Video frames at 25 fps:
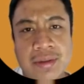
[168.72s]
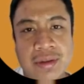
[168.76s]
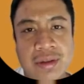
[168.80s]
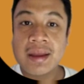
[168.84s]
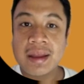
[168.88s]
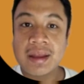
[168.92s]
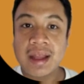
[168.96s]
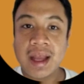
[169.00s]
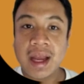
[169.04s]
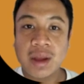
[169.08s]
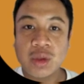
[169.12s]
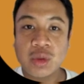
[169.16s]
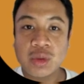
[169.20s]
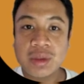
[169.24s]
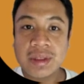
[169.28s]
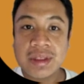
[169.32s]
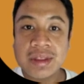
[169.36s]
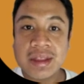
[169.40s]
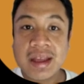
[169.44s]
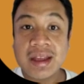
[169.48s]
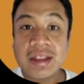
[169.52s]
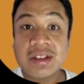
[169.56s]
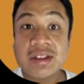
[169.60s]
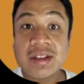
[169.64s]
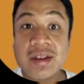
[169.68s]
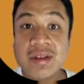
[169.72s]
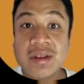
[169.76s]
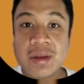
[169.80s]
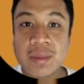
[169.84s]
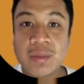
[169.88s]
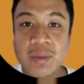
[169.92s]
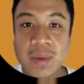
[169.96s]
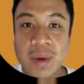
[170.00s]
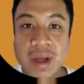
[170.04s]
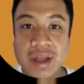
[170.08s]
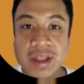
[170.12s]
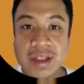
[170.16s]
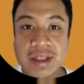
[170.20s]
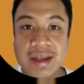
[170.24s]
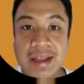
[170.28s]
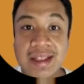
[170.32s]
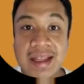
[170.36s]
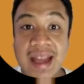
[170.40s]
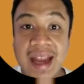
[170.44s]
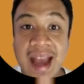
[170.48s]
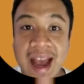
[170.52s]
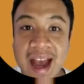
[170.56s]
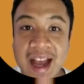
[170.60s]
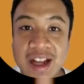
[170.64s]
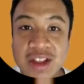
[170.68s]
Now we test if the model
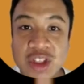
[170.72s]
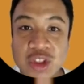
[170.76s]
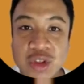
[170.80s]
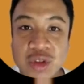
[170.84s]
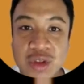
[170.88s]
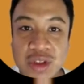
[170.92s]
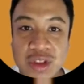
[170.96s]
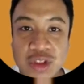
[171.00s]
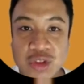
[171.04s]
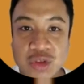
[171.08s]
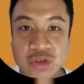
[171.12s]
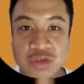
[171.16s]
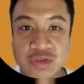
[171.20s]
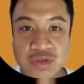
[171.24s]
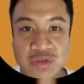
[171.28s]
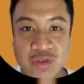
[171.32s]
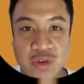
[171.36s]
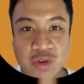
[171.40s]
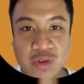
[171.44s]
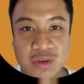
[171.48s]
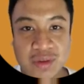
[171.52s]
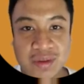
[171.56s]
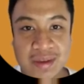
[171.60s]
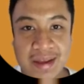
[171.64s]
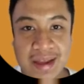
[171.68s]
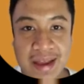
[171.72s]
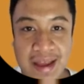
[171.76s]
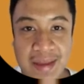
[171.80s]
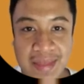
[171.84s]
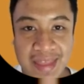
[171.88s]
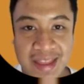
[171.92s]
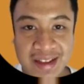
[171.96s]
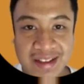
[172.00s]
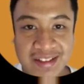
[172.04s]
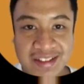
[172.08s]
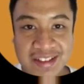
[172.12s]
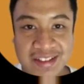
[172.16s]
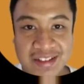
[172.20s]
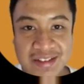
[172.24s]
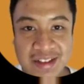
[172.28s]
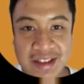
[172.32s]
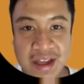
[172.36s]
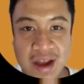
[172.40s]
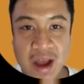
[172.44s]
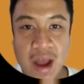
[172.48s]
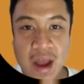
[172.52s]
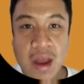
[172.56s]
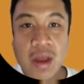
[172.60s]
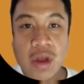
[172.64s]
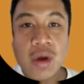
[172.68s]
is actually useful. This is
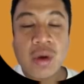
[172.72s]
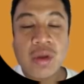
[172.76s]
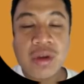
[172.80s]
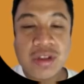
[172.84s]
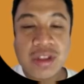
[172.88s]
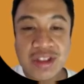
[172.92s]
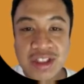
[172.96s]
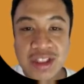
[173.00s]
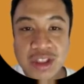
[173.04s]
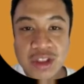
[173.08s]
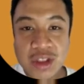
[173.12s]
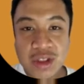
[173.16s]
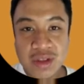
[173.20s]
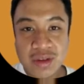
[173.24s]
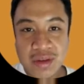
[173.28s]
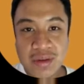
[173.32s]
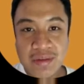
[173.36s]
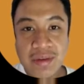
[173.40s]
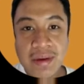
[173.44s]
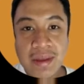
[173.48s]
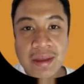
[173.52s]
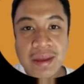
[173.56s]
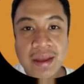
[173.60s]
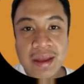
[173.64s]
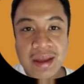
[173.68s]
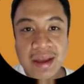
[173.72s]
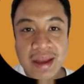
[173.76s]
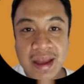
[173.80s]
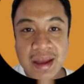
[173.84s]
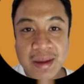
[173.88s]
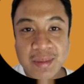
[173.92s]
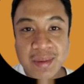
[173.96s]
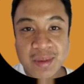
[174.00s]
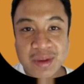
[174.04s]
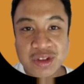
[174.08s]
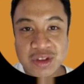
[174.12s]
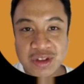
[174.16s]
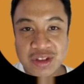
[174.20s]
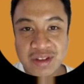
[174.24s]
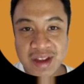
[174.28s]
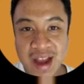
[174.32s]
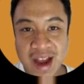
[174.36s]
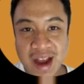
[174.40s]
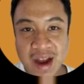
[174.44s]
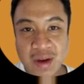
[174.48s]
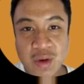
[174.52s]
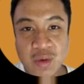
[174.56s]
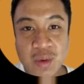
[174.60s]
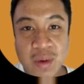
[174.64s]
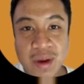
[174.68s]
the ROC curve. It measures
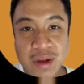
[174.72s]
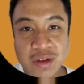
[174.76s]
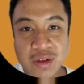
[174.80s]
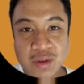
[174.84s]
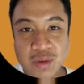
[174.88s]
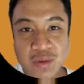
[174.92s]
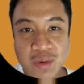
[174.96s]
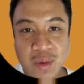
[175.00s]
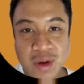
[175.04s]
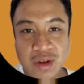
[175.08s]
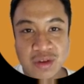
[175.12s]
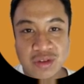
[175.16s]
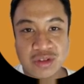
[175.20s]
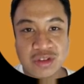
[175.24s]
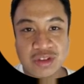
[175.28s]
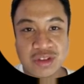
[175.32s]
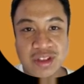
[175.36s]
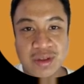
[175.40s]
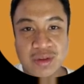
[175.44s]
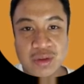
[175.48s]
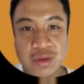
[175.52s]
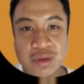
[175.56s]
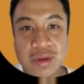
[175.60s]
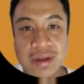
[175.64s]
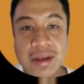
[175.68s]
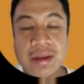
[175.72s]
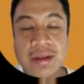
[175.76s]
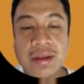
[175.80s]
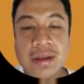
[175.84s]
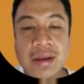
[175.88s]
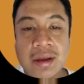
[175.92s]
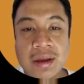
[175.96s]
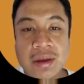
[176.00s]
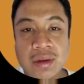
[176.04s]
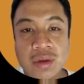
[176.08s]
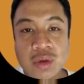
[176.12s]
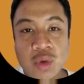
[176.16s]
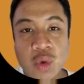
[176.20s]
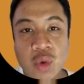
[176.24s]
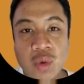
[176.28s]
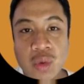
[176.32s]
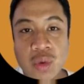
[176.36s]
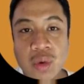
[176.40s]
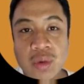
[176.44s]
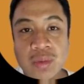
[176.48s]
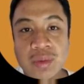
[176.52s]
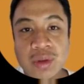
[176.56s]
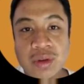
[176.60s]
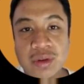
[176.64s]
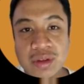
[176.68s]
how well the model separates
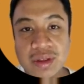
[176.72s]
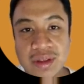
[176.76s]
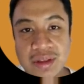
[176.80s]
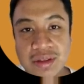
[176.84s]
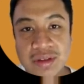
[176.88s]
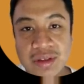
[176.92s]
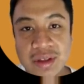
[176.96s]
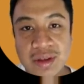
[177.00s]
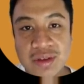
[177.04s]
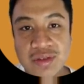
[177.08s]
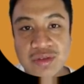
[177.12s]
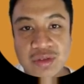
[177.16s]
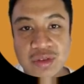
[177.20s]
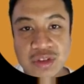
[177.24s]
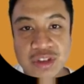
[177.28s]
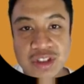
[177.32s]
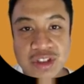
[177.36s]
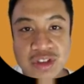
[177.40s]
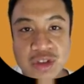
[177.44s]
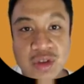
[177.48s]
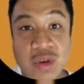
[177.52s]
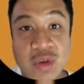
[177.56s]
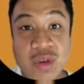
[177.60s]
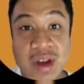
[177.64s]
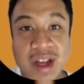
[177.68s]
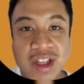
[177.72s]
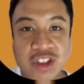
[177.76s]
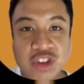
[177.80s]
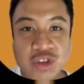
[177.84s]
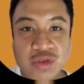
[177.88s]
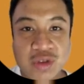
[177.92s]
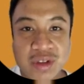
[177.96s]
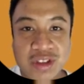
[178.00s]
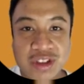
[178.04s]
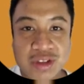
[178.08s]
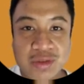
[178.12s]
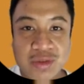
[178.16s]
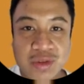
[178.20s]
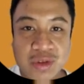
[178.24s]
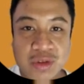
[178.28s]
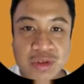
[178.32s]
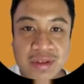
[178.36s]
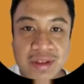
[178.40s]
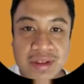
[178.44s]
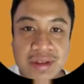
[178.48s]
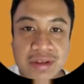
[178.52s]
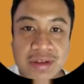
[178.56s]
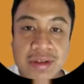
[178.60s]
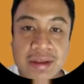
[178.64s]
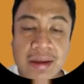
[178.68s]
normal periods versus crash risk
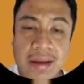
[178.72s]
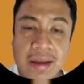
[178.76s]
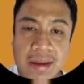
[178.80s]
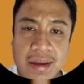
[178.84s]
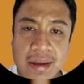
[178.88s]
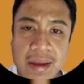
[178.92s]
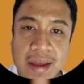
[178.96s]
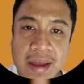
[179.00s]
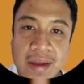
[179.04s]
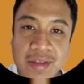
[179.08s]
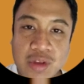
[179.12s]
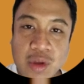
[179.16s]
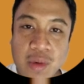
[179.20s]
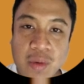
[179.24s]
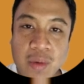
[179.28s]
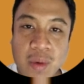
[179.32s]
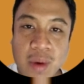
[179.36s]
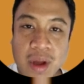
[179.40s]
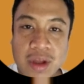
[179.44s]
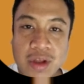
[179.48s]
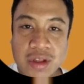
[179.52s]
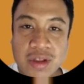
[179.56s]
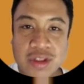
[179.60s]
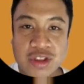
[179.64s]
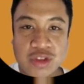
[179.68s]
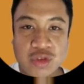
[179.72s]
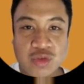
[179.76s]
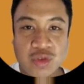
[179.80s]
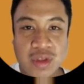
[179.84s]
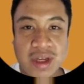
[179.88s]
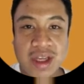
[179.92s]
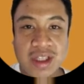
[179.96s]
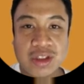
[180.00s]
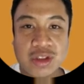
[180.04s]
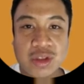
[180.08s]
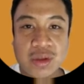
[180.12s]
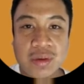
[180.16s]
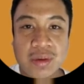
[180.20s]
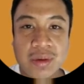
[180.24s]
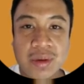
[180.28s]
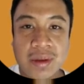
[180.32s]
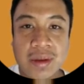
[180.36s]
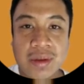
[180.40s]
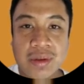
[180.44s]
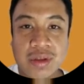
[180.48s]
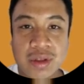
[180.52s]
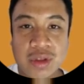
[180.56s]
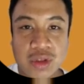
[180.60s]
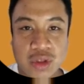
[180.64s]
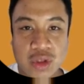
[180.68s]
periods. If a model is random,
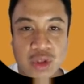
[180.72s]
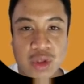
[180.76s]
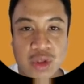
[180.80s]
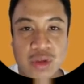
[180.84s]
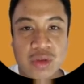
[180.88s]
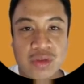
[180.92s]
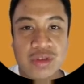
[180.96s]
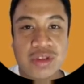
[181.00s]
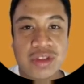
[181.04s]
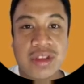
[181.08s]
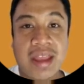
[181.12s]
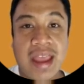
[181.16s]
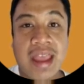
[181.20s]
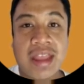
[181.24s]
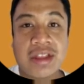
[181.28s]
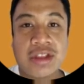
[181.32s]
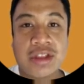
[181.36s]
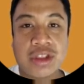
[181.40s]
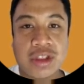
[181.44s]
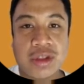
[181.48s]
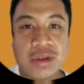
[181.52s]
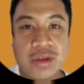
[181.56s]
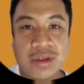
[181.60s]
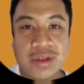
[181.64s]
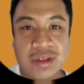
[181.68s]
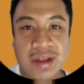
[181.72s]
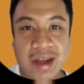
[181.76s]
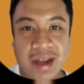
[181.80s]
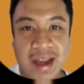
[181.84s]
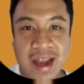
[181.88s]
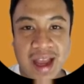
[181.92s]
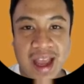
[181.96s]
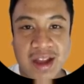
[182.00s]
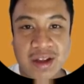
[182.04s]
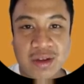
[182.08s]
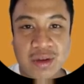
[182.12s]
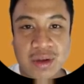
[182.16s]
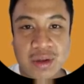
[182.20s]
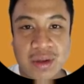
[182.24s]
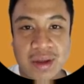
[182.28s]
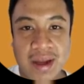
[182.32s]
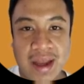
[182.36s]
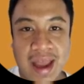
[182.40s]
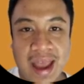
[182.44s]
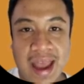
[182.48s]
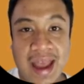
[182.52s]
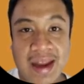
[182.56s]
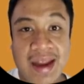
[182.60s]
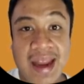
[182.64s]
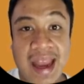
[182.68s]
the curve stays near the diagonal
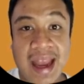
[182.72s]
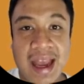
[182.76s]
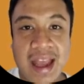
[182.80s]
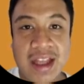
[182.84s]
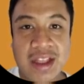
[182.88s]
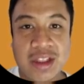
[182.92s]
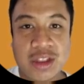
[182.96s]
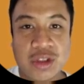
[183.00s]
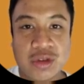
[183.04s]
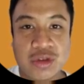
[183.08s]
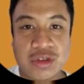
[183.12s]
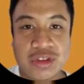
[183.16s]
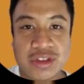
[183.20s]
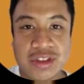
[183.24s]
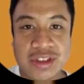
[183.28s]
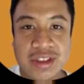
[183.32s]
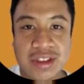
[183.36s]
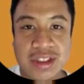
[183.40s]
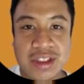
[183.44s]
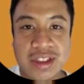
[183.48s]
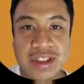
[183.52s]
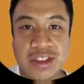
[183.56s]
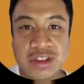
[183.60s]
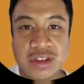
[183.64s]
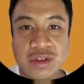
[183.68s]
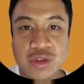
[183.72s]
and AUC is